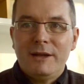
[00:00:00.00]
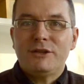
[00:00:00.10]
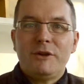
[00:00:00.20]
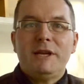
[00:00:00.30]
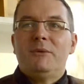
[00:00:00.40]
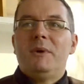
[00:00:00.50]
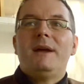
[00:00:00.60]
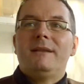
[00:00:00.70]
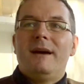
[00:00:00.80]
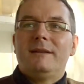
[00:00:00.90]
and straight
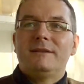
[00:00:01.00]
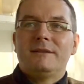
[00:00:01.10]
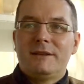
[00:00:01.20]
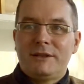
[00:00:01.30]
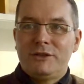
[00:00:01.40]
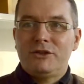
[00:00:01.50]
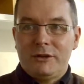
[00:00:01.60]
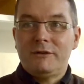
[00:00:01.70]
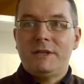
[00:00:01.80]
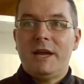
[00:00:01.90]
away that
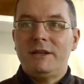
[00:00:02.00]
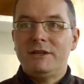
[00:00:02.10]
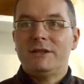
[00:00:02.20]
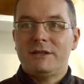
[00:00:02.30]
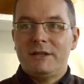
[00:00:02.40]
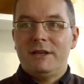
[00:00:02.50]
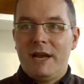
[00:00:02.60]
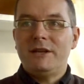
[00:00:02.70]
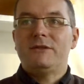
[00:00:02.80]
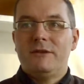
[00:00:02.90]
sort of changes
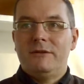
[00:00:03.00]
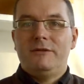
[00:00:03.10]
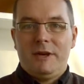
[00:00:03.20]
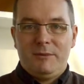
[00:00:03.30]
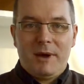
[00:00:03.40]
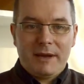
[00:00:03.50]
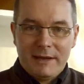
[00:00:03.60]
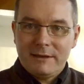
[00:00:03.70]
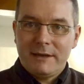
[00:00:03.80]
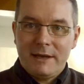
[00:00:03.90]
the nature of the
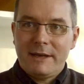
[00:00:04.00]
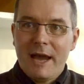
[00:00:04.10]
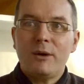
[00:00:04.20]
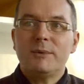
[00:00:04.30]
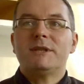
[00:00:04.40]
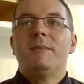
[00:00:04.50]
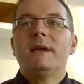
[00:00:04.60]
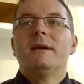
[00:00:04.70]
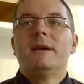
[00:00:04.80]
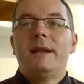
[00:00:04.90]
feedback. It helps to
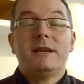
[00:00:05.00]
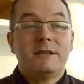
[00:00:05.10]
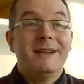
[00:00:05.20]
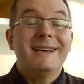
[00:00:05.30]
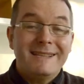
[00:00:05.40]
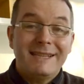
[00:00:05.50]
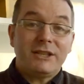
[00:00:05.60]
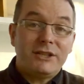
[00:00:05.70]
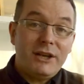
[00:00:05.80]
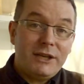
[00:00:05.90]
make a connection, and
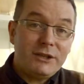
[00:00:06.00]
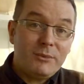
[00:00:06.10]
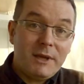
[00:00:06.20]
that's certainly